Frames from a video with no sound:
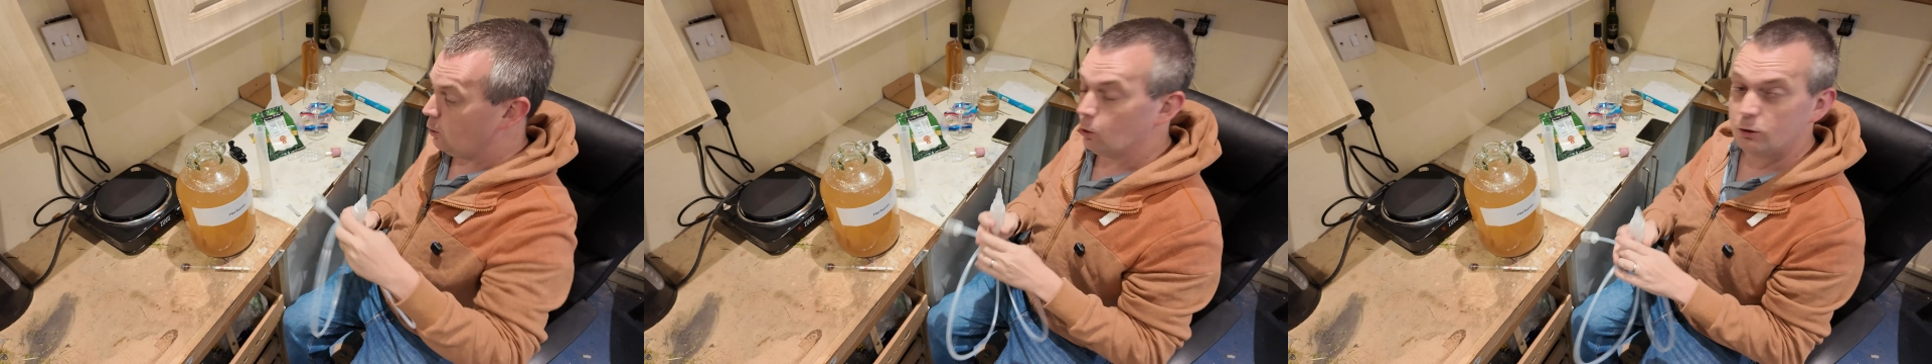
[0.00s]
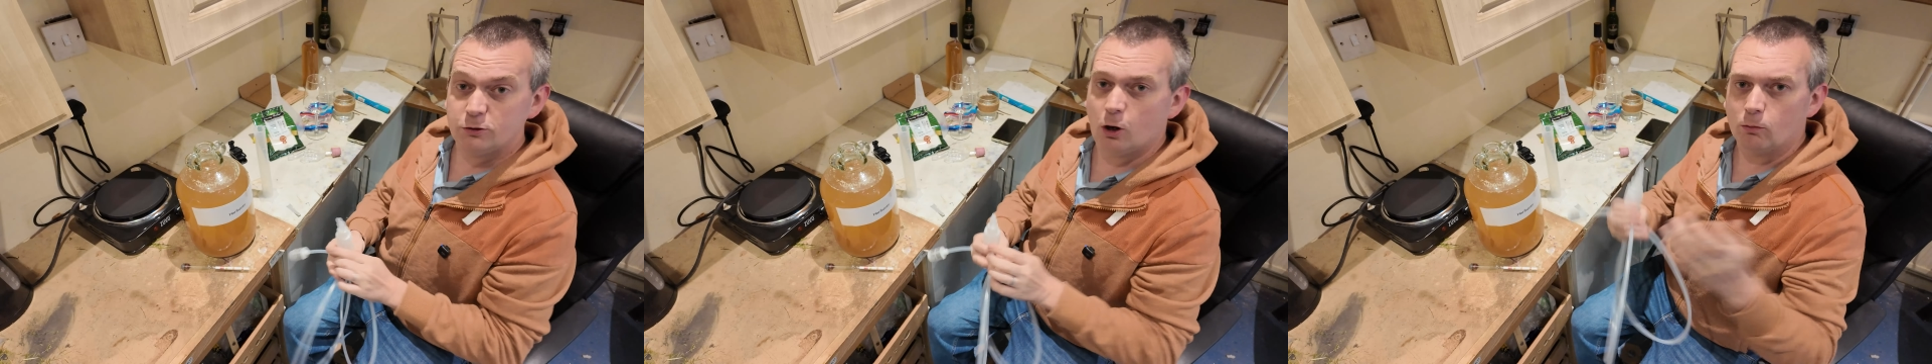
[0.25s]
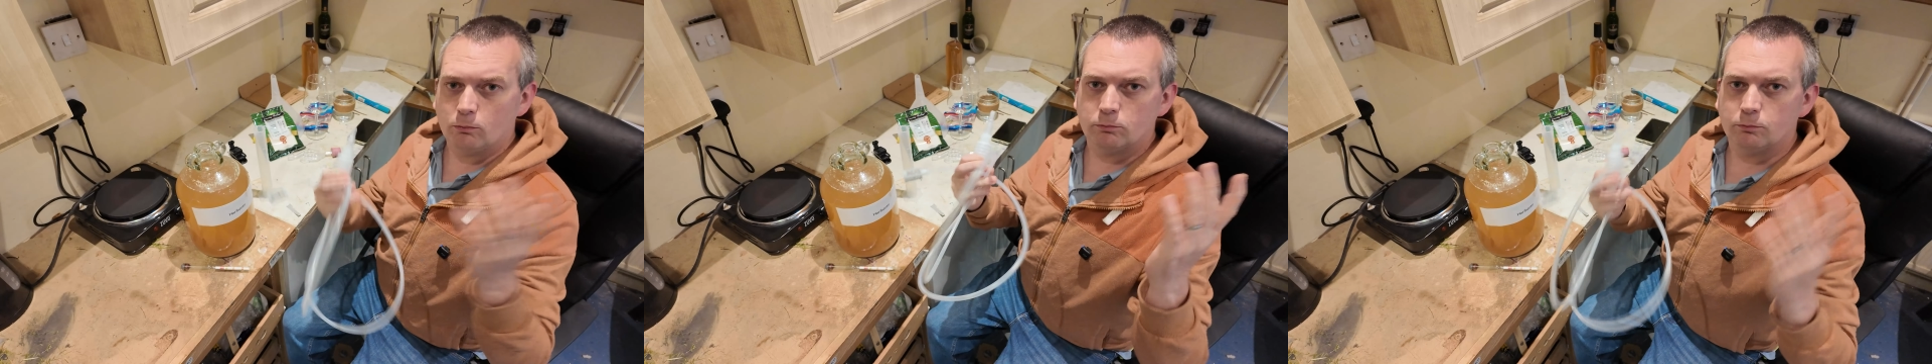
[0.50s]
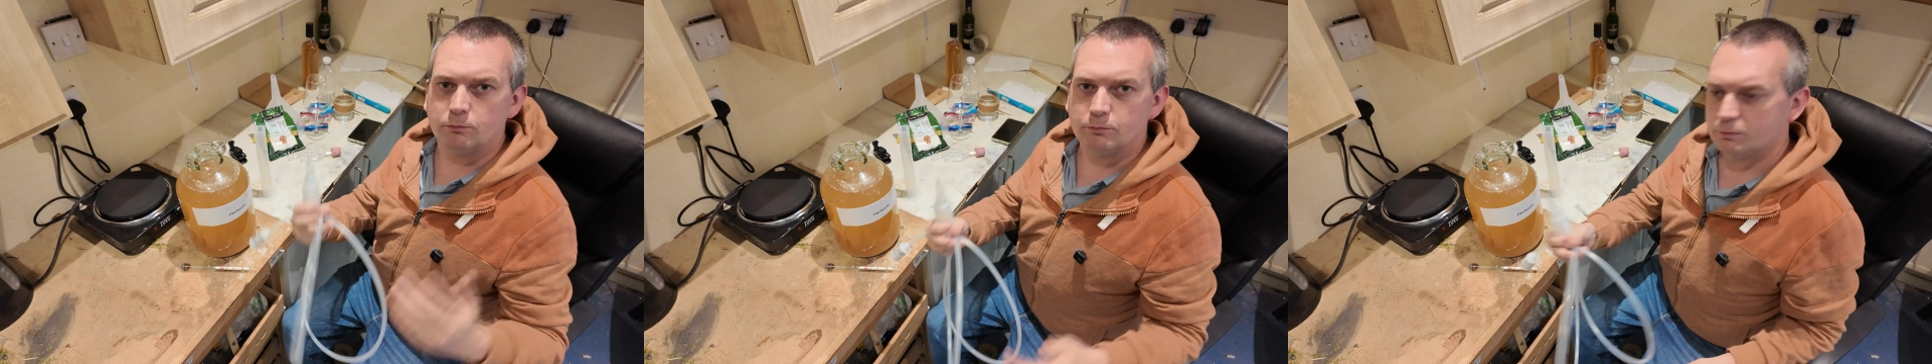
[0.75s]
Oh no,
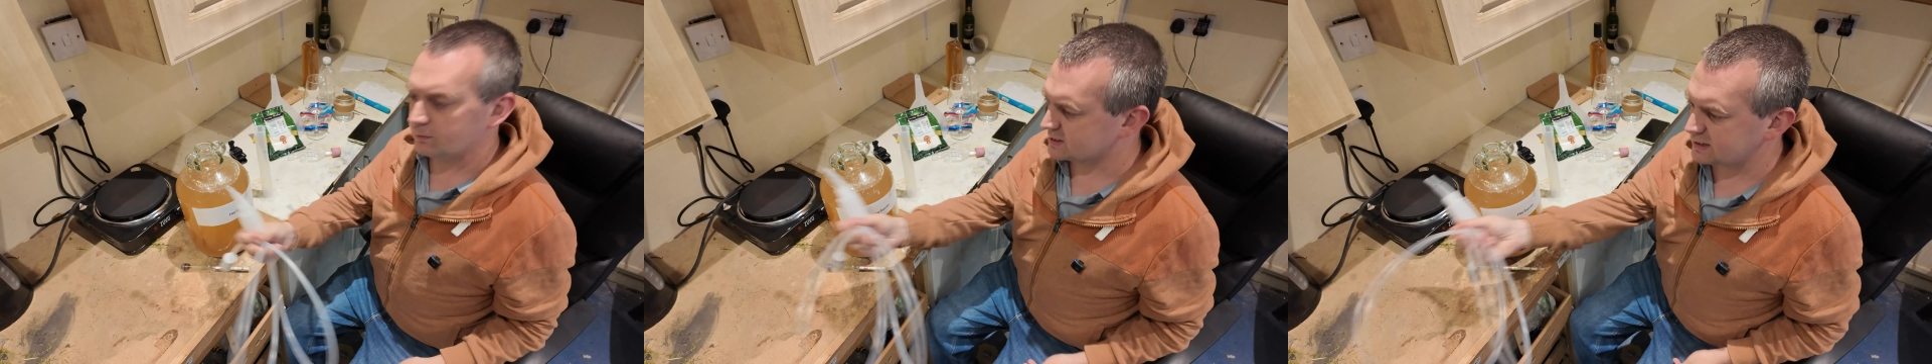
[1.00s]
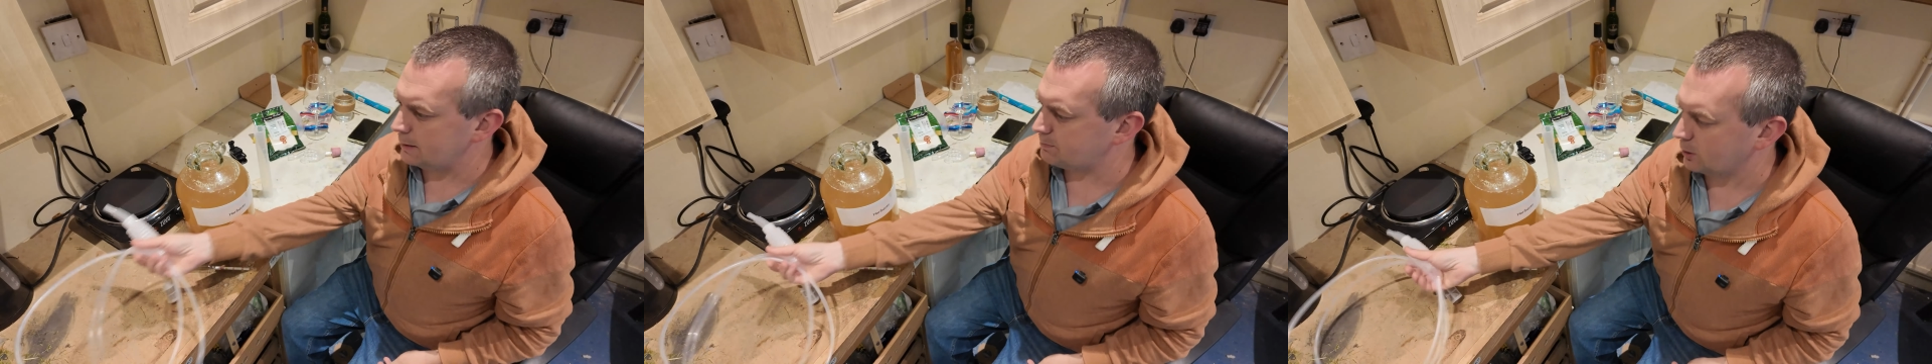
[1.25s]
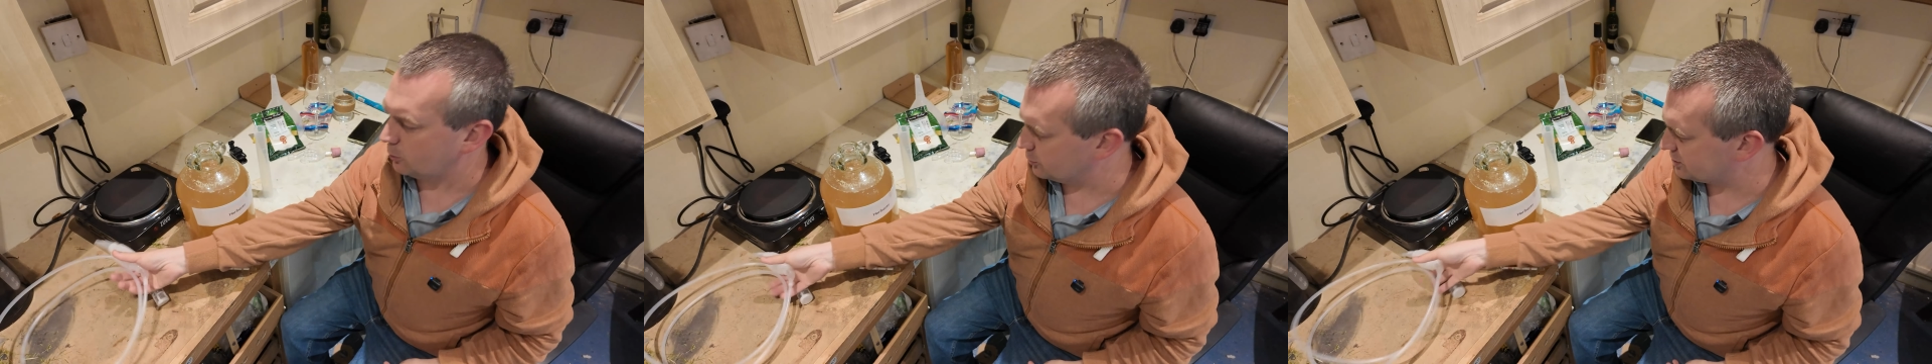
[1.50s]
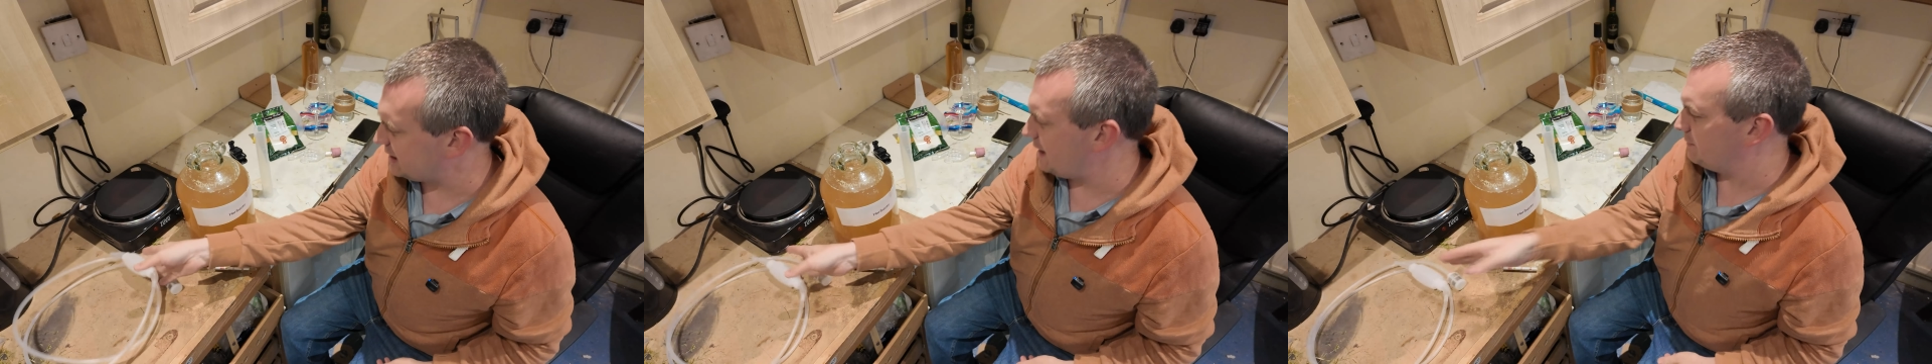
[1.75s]
skipped a
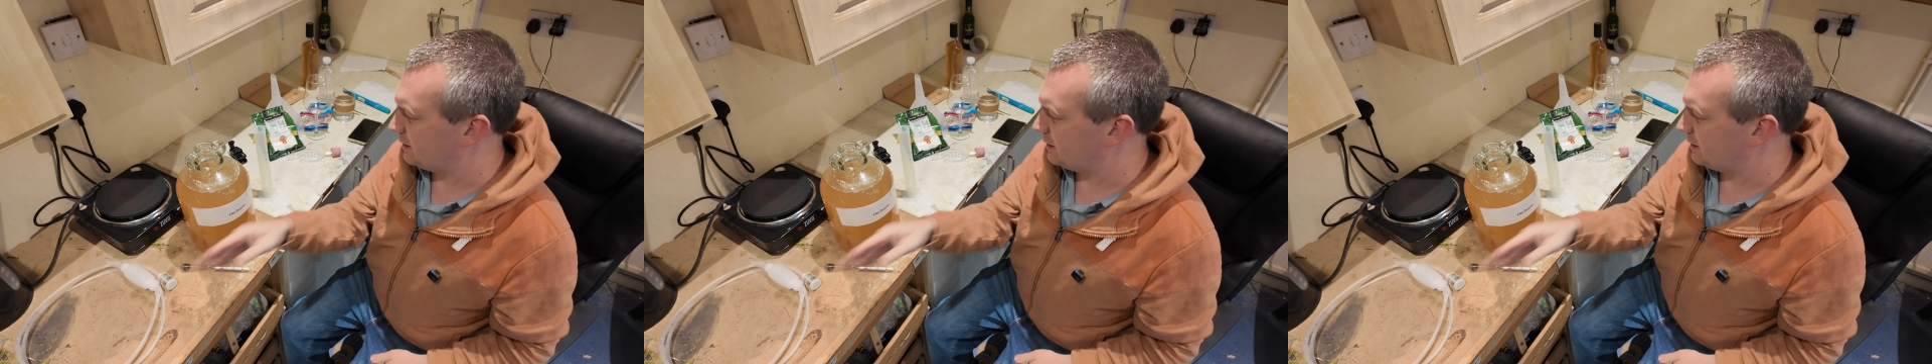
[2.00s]
whole step.